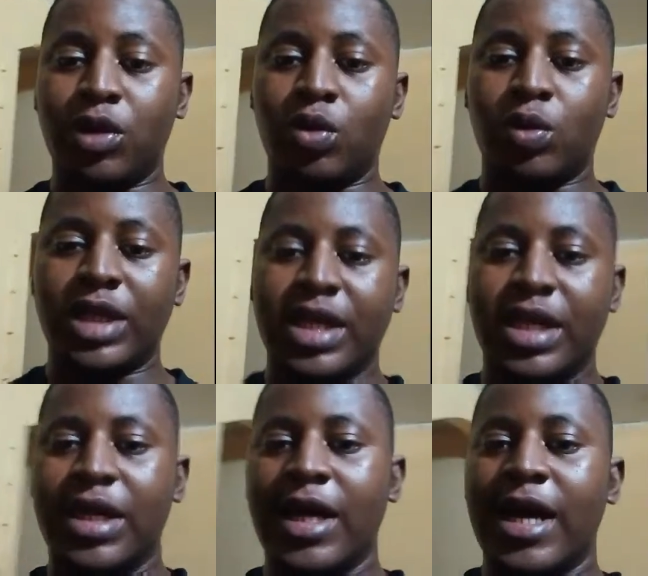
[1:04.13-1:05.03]
you with
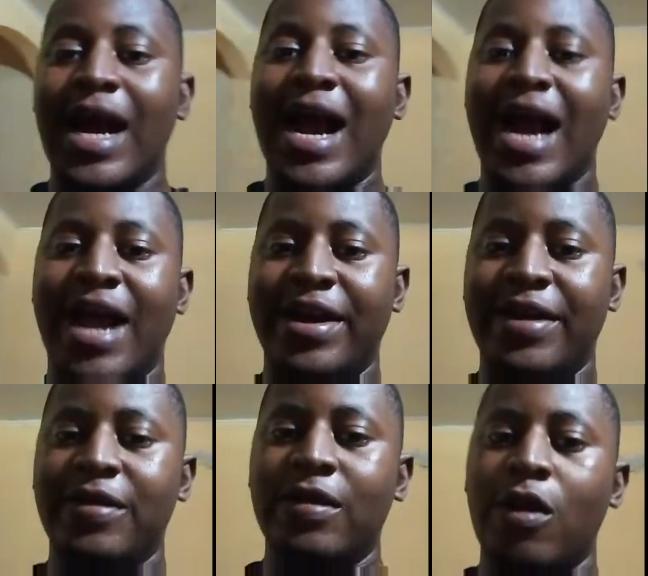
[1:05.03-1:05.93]
the
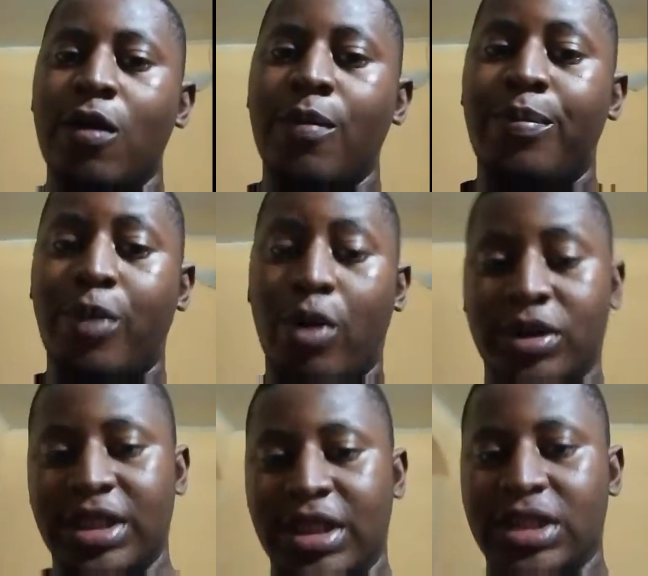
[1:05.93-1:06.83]
hiring
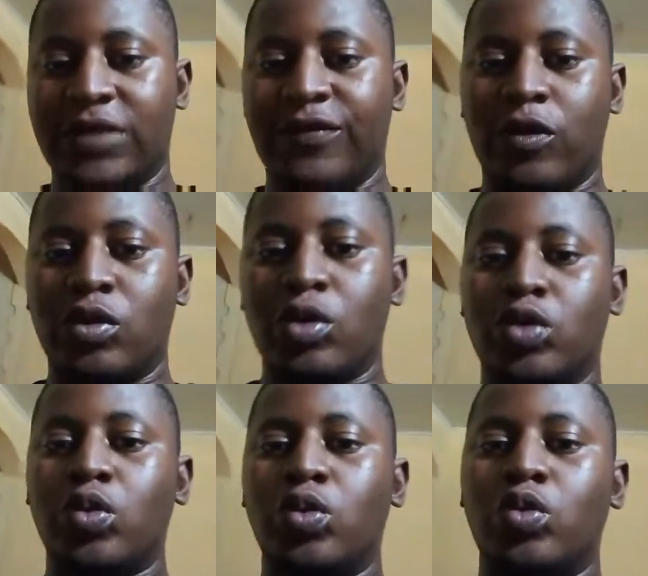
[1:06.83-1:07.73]
process for those
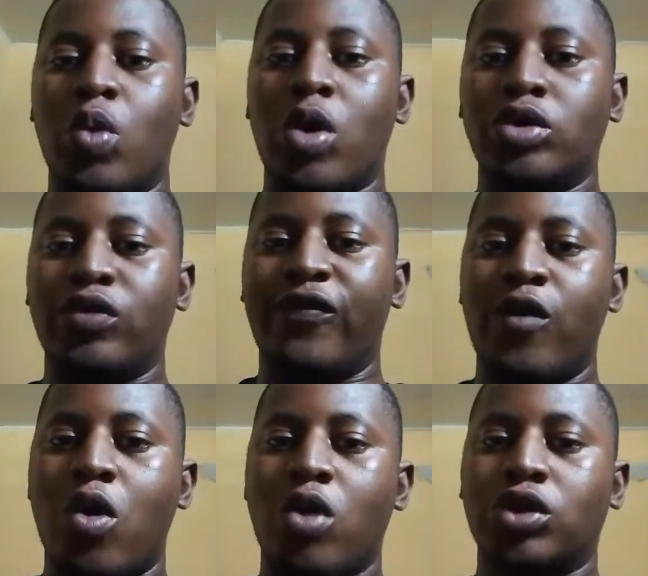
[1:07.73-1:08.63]
who would want to
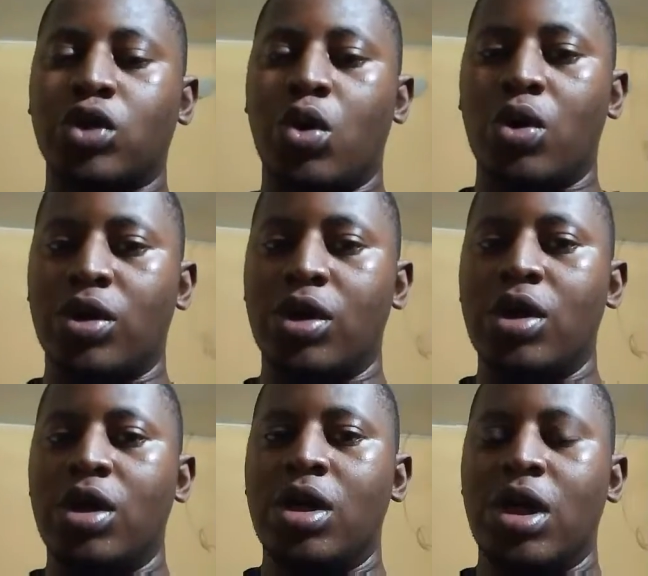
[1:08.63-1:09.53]
focus on
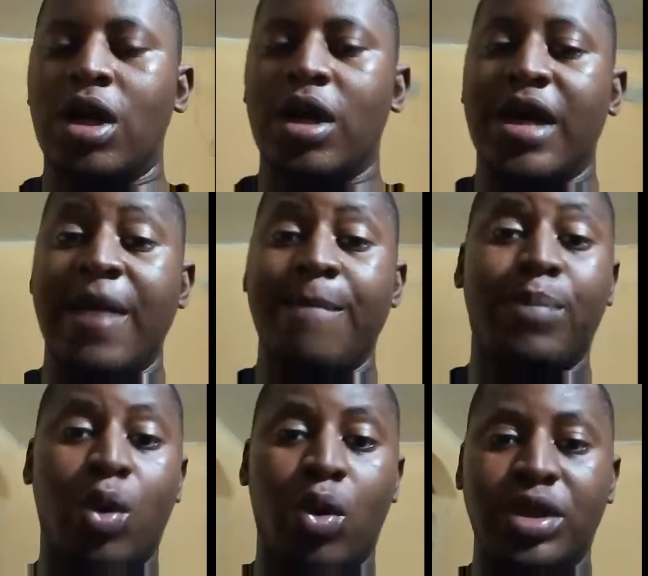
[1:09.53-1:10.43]

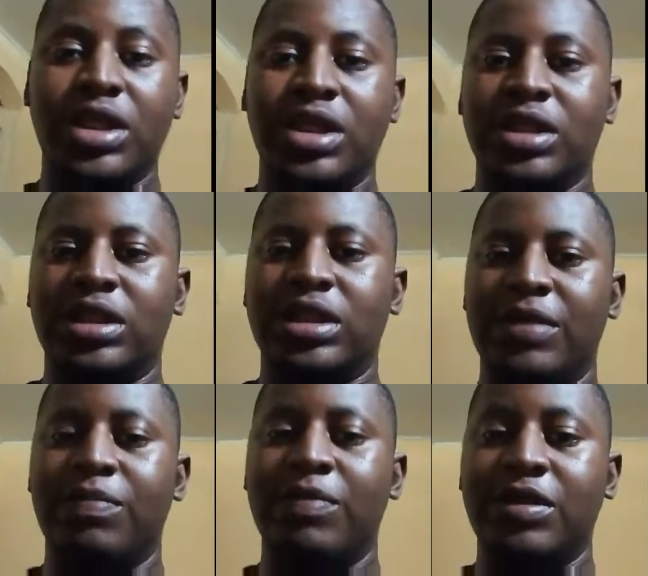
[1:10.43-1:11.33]
employees
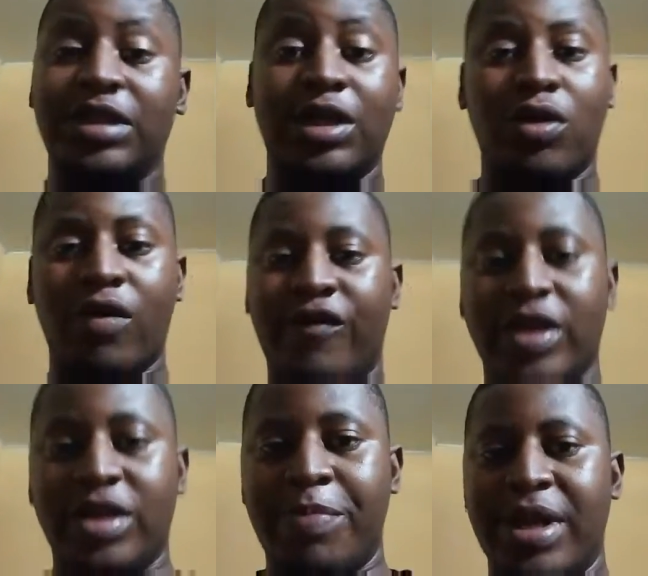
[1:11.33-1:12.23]
instead of
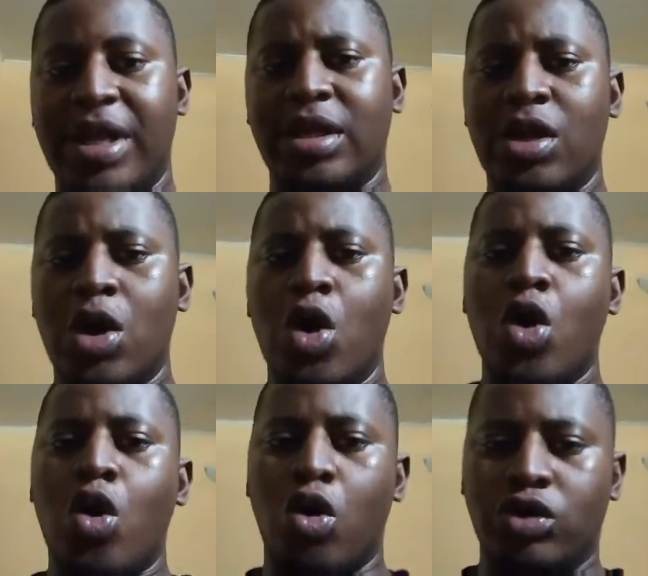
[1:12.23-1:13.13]
independent
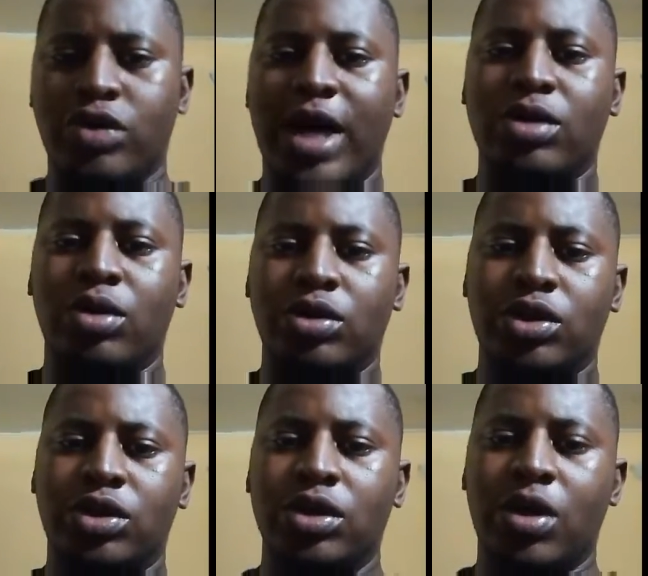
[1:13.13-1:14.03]

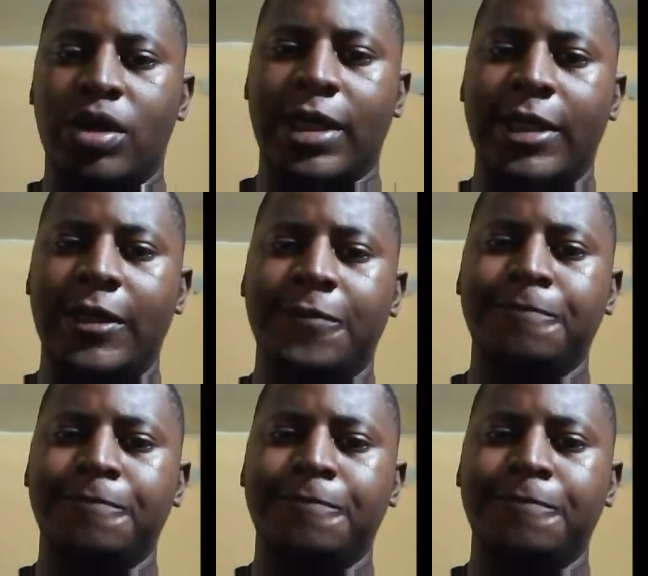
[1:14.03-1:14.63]
contractors. Okay,